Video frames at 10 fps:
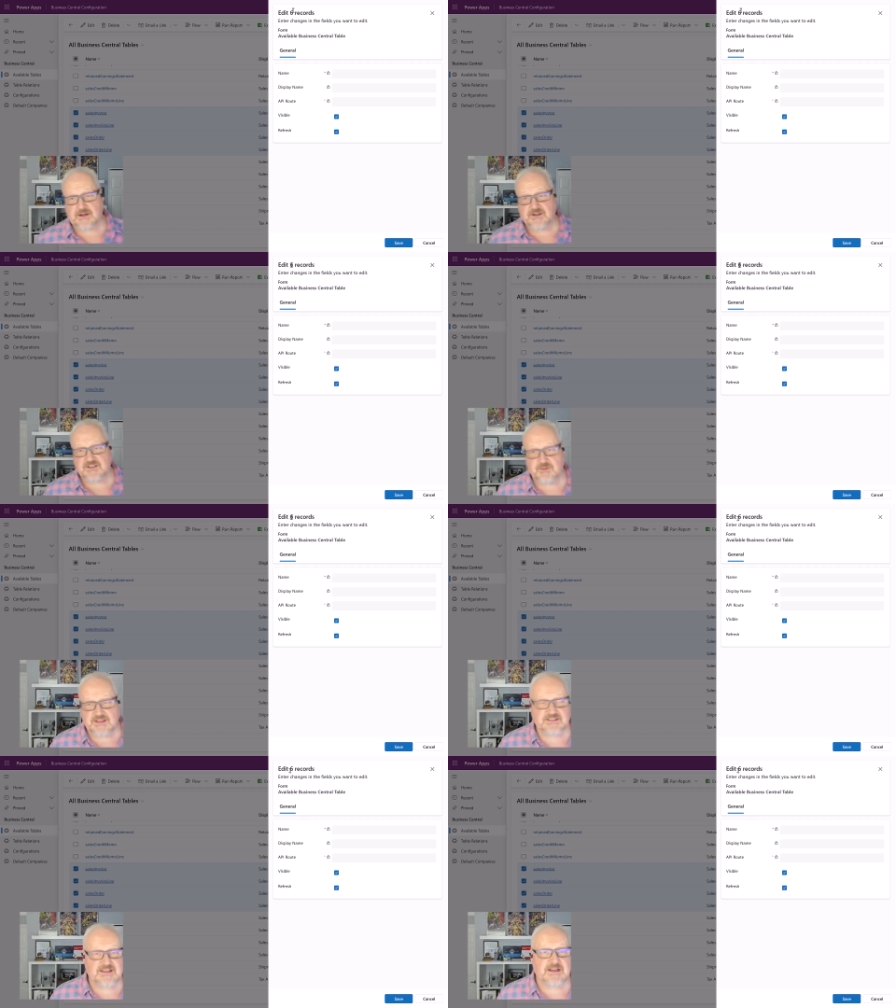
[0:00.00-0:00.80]
So we
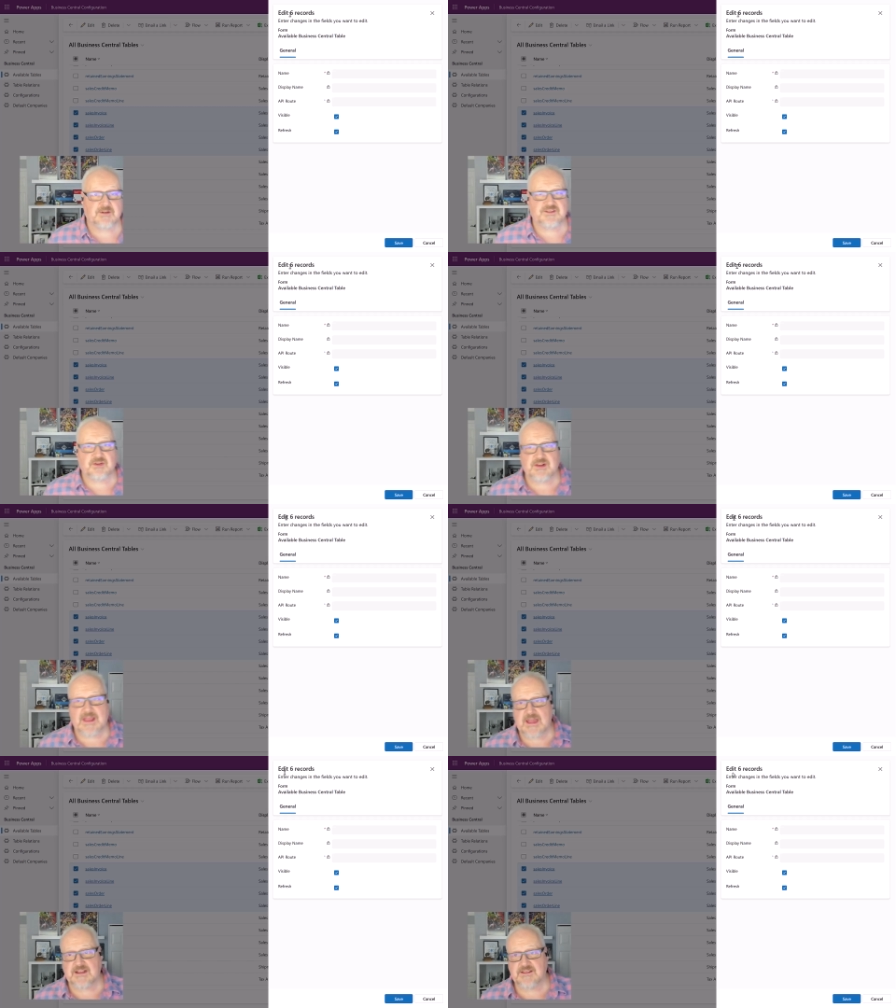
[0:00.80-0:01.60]
see here it's going to
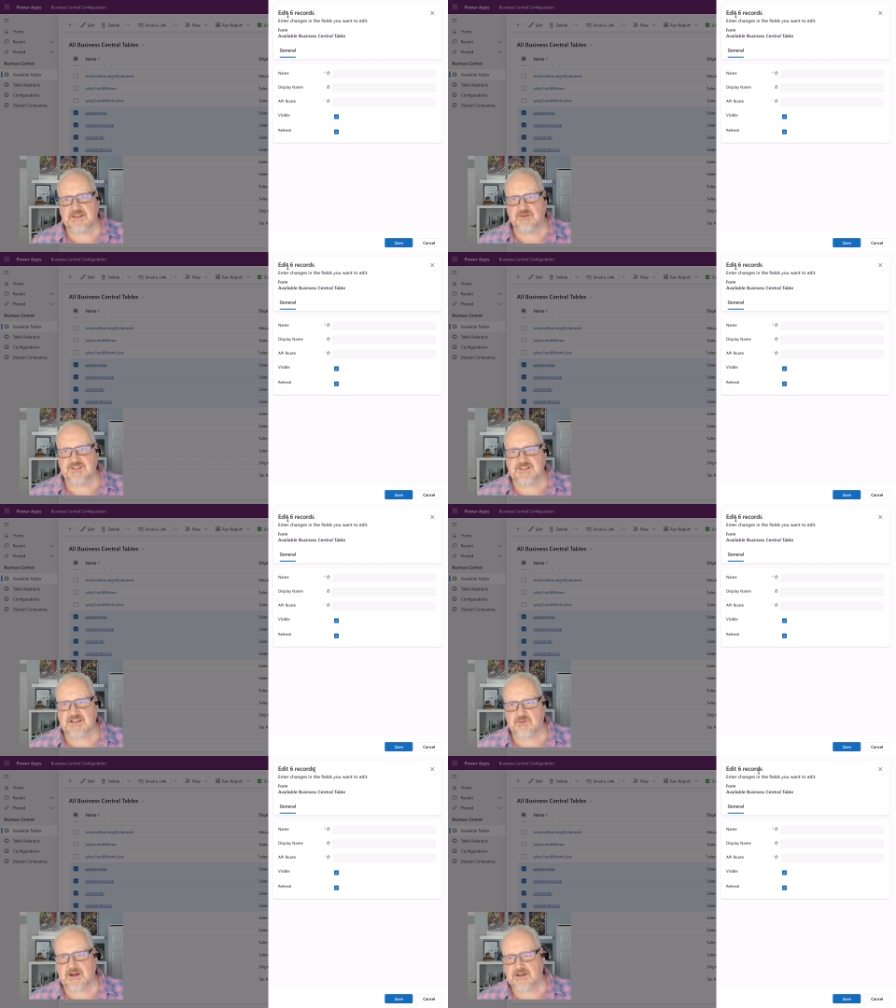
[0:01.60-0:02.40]
edit those 6
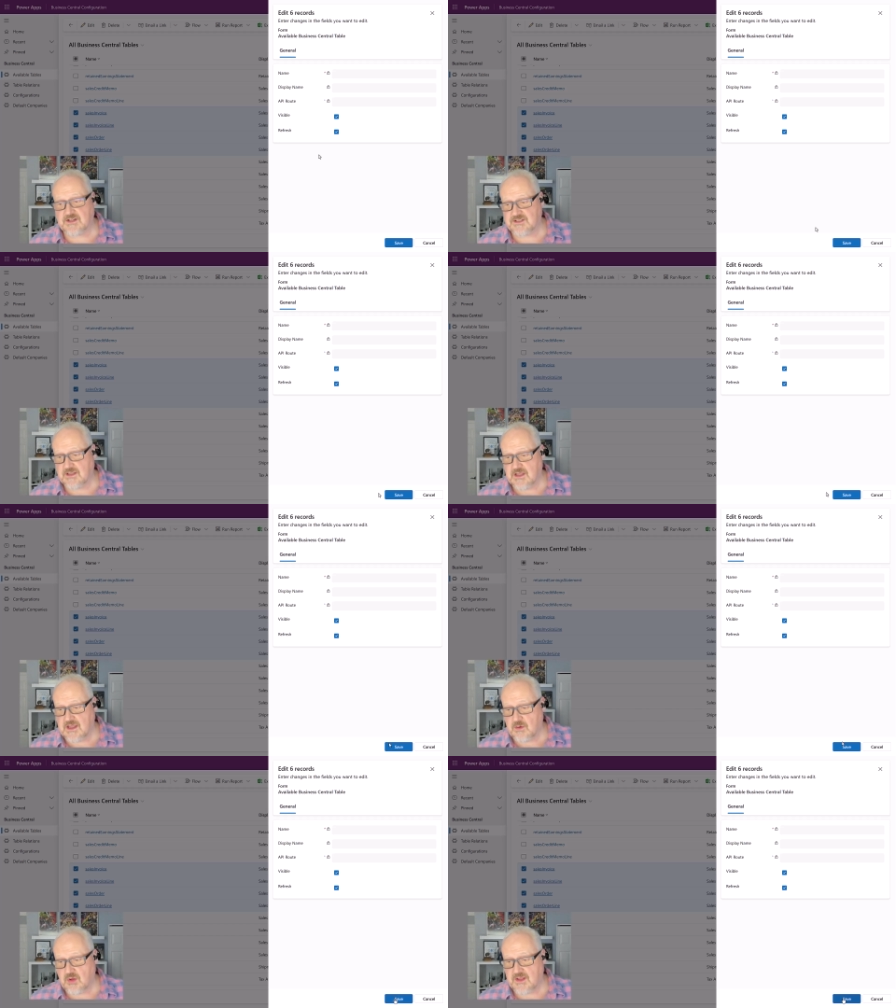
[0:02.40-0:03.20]
records.
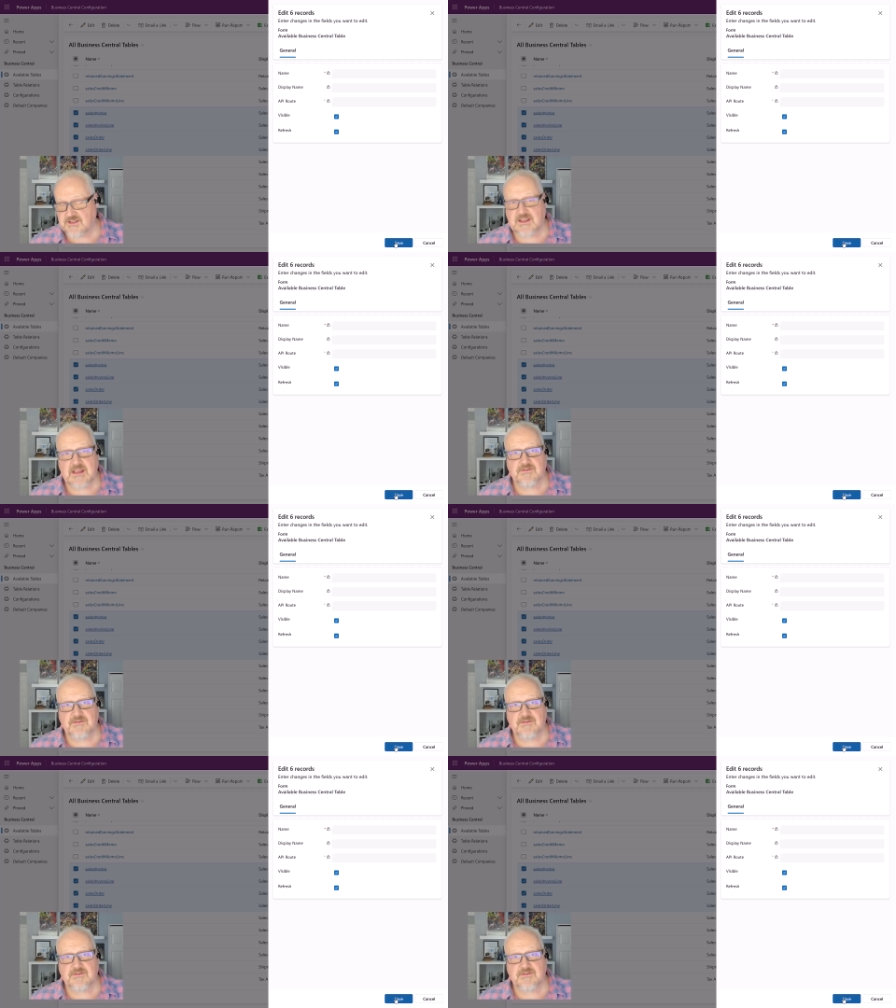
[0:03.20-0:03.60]
We'll hit save.